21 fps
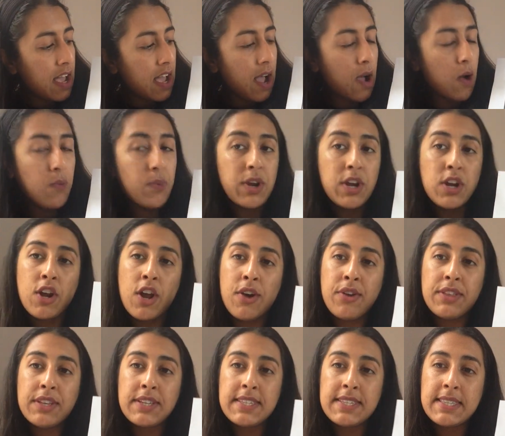and we know
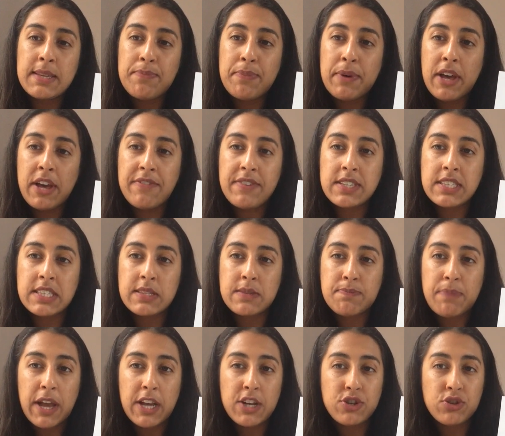this is a bit of a
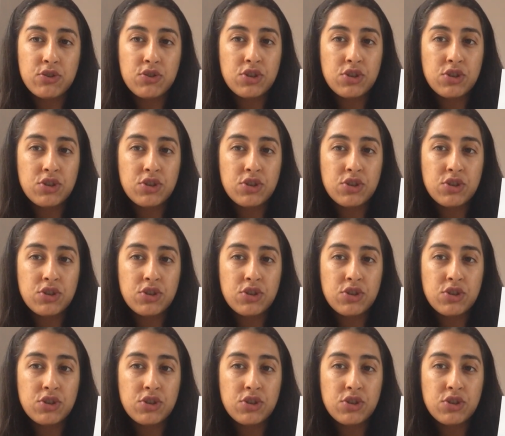special